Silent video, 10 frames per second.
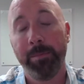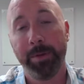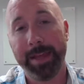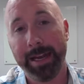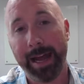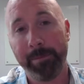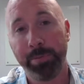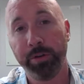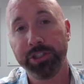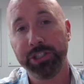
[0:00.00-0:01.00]
But then
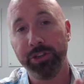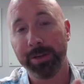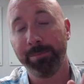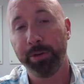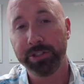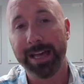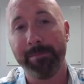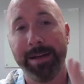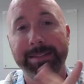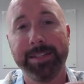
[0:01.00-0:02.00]
you can push that
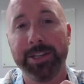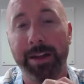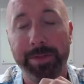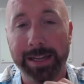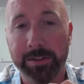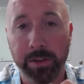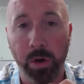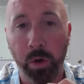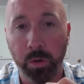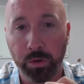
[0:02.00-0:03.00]
message out then to the
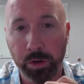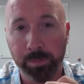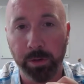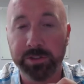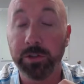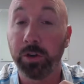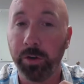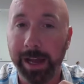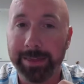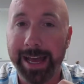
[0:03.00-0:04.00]
whole group once you
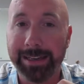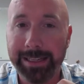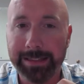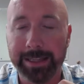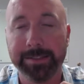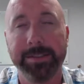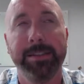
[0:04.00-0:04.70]
create that need list.